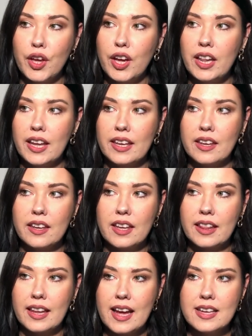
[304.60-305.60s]
Like, it
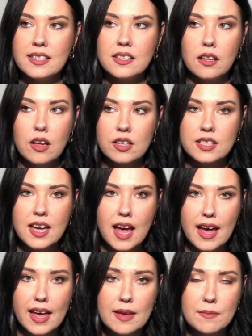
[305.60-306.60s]
lasts a long
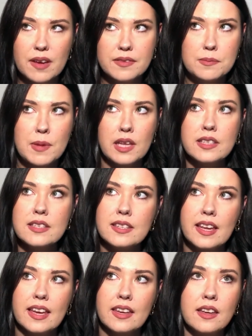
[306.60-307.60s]
time. I've smelled this
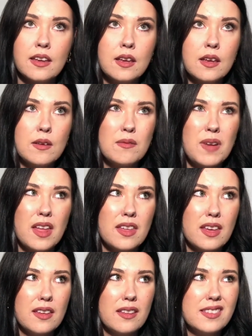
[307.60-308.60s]
like, I
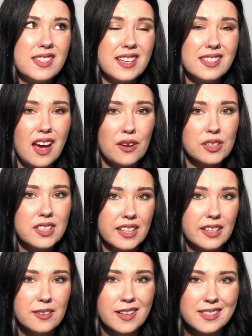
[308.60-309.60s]
think 6 hours
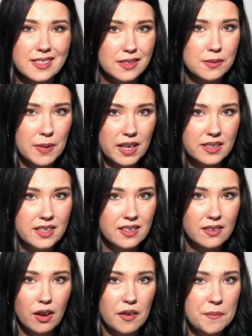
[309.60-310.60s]
later I still smelled it
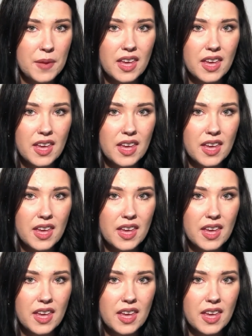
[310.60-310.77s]
on me.